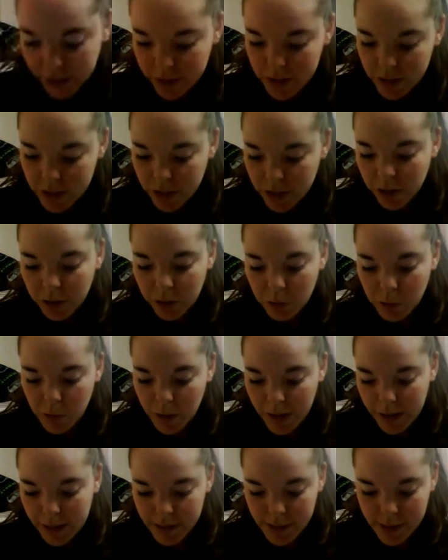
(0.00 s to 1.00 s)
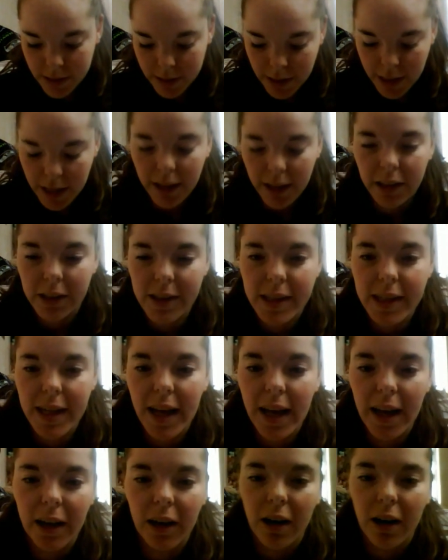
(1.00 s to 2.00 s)
so as Caitlin
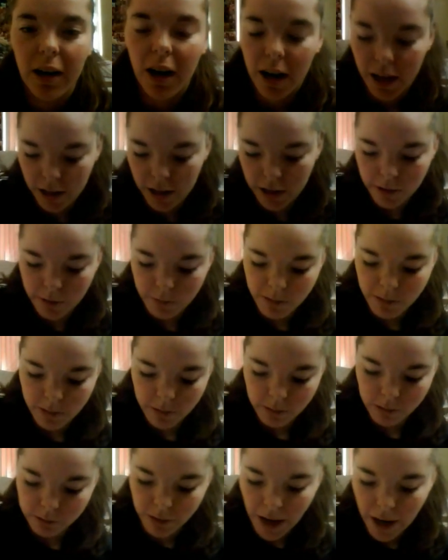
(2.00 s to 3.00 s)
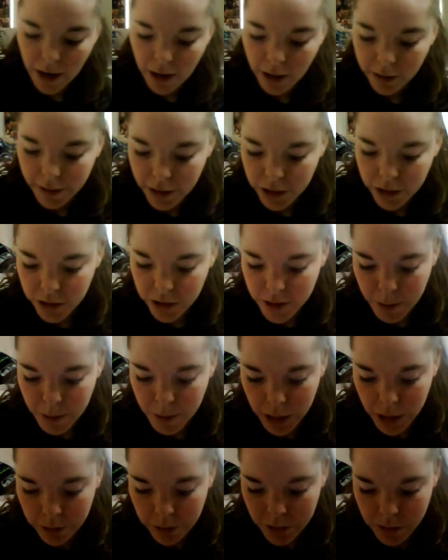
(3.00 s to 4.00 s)
said, our Riall lecture
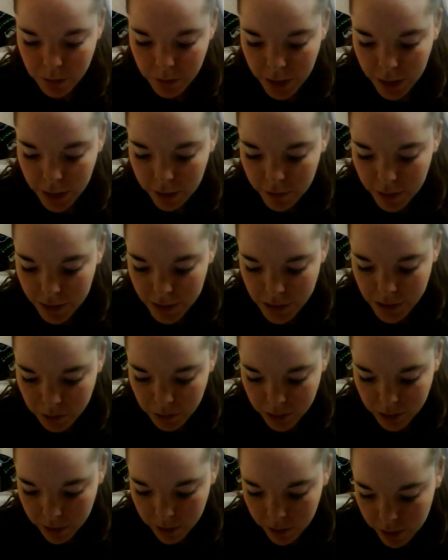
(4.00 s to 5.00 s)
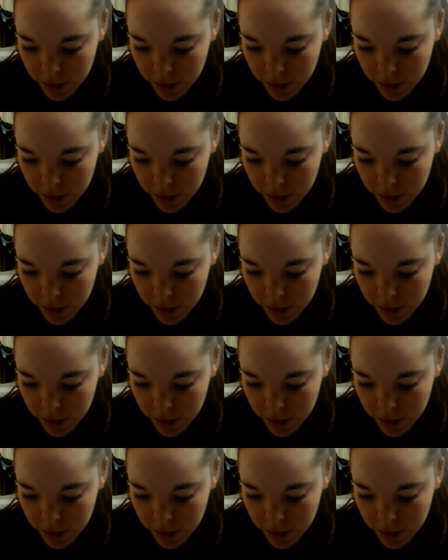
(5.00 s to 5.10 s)
speaker was Rafe Esquith.